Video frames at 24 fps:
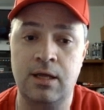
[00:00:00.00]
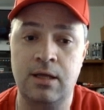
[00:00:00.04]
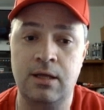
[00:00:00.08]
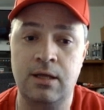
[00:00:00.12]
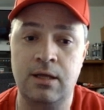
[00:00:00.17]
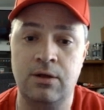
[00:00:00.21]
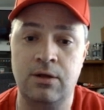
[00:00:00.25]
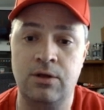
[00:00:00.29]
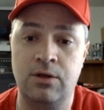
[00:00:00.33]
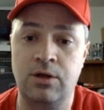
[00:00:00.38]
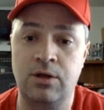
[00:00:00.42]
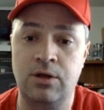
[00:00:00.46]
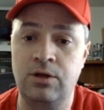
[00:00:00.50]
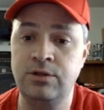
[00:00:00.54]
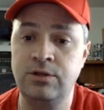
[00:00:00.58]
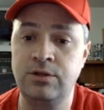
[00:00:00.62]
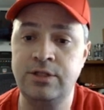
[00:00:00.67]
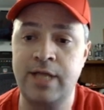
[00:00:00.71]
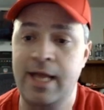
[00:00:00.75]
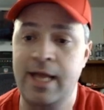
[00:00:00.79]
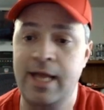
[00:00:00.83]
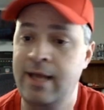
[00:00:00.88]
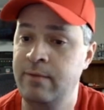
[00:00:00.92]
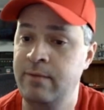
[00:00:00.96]
Hull
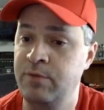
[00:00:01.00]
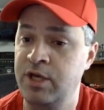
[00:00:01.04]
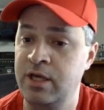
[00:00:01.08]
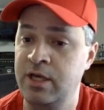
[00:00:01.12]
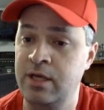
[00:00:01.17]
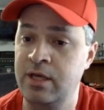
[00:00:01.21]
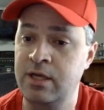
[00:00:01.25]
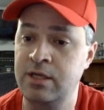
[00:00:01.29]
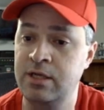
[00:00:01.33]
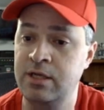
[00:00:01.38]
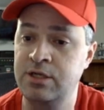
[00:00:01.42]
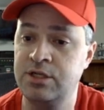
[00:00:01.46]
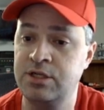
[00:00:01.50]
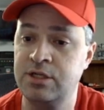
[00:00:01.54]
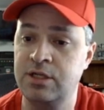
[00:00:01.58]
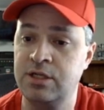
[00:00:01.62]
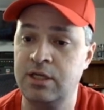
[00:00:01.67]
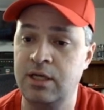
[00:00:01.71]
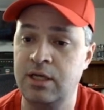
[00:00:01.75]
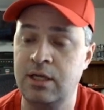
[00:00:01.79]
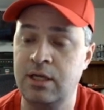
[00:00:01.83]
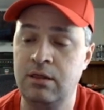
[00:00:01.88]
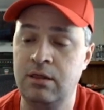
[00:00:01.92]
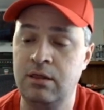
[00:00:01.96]
damage,
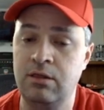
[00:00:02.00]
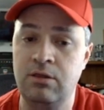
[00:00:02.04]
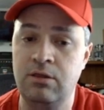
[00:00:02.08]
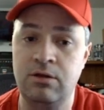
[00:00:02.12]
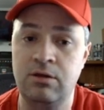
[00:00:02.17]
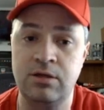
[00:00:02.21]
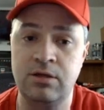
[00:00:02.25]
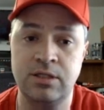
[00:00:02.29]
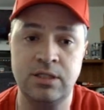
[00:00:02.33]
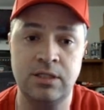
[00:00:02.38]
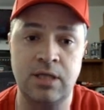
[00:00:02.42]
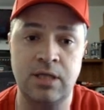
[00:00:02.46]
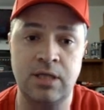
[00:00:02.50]
it looks